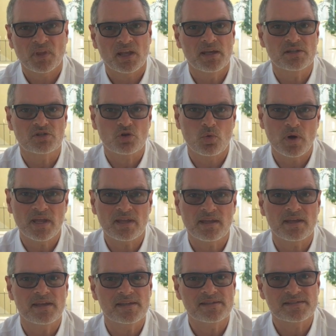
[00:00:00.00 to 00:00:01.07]
It's quick,
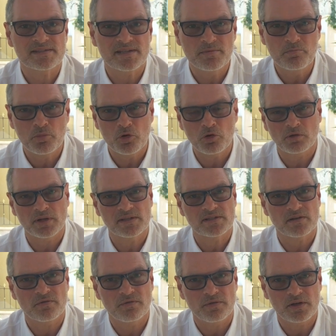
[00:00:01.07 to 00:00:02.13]
it's simple, it's
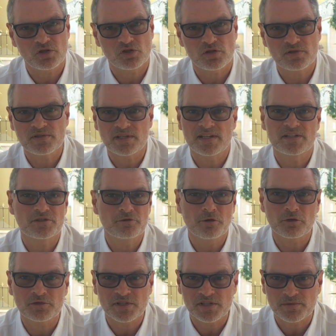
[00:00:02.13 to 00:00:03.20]
efficient, it's
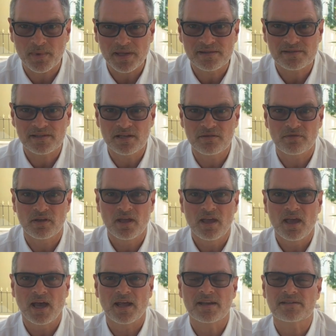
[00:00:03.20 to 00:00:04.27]
not expensive,
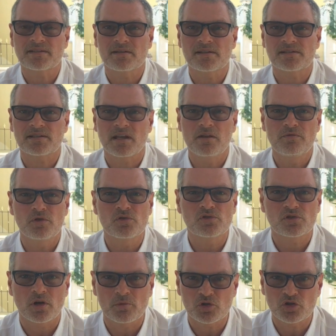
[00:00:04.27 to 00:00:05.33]
and it's going to save you
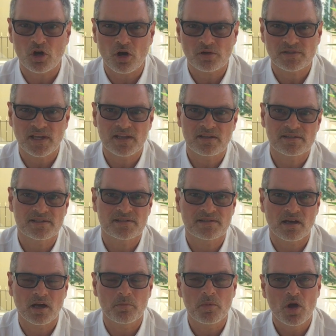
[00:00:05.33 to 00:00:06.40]
so much heartache at a
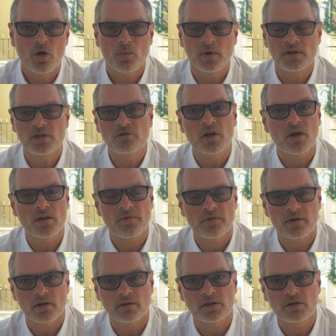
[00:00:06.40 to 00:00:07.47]
time when you
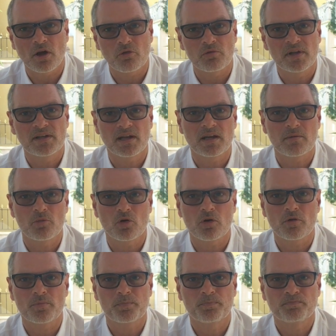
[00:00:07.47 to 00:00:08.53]
definitely don't need any more.